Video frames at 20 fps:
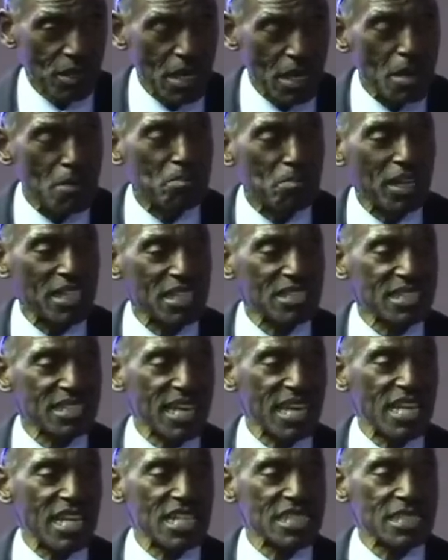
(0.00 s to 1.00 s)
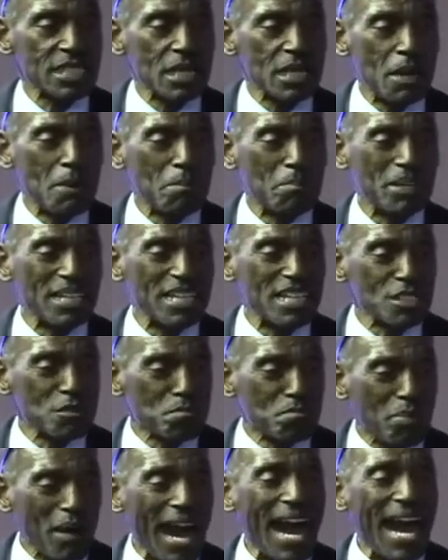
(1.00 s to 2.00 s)
But it says, but his
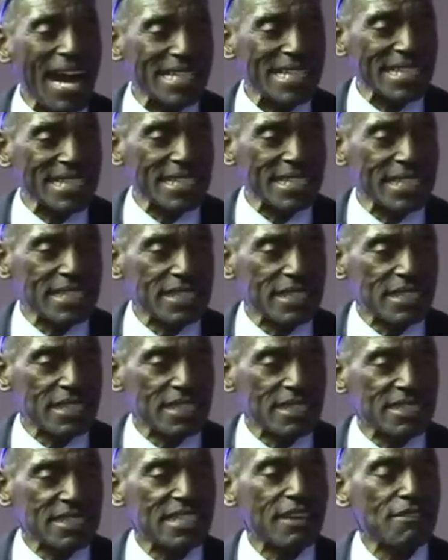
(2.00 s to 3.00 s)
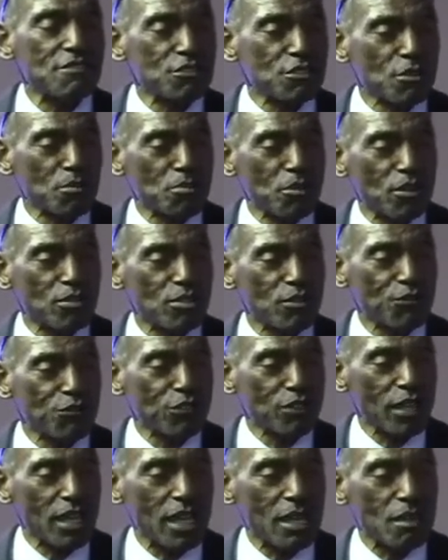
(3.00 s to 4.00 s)
body given to burning
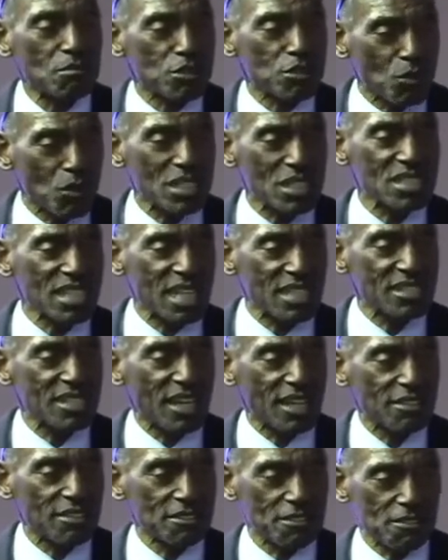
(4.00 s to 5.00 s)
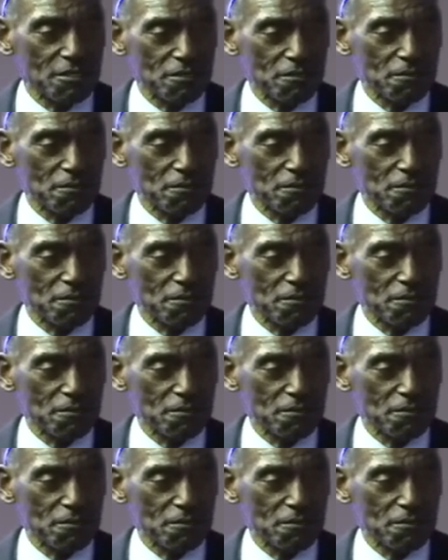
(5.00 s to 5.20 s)
flame." So what does that tell you?